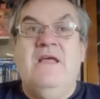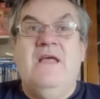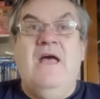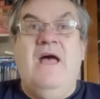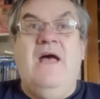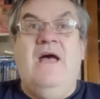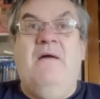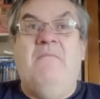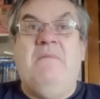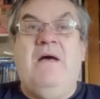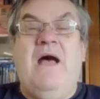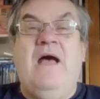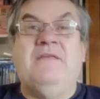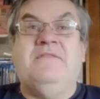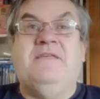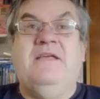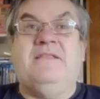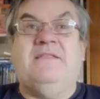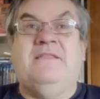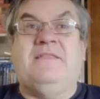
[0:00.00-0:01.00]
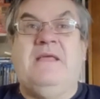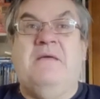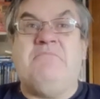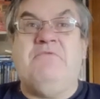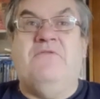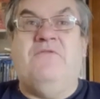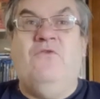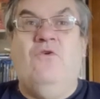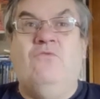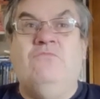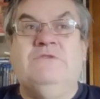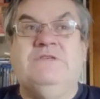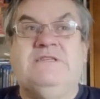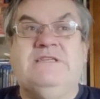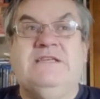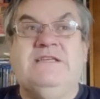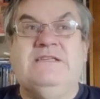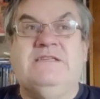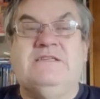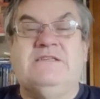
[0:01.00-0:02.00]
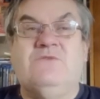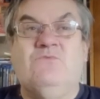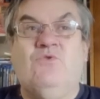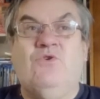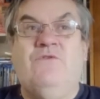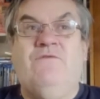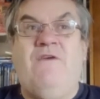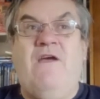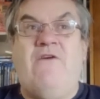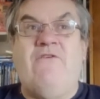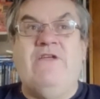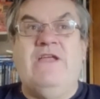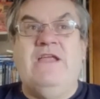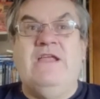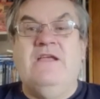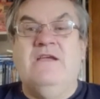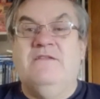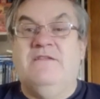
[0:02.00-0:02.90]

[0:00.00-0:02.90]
I think that their performances were very